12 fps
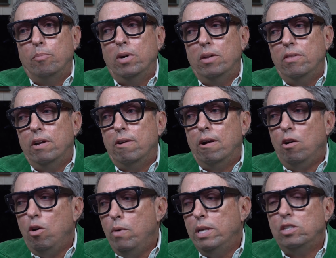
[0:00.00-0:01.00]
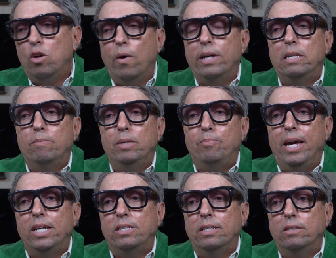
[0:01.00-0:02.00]
But there are always going to be
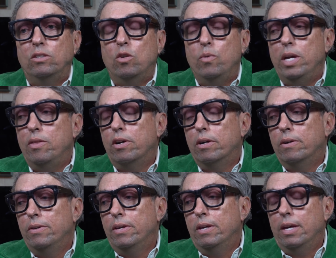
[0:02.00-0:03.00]
patients who either